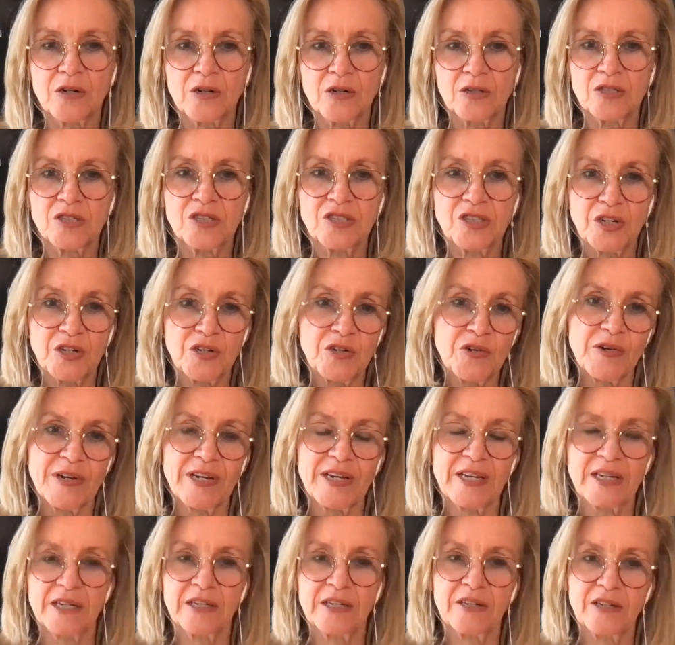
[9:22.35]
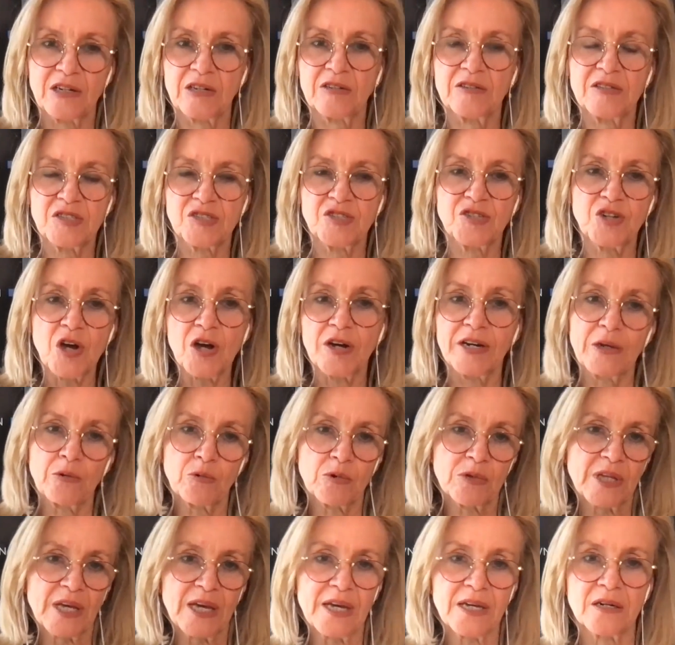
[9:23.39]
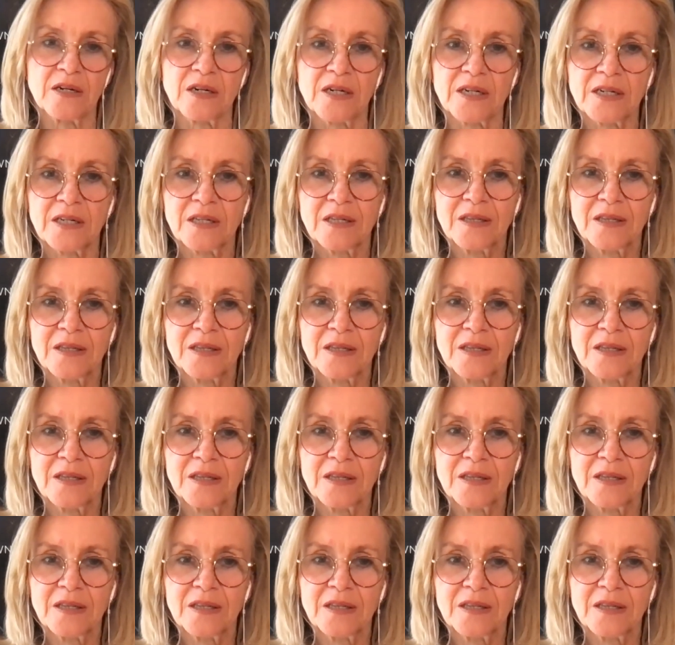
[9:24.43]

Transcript: continuing, you know, this journey with AI?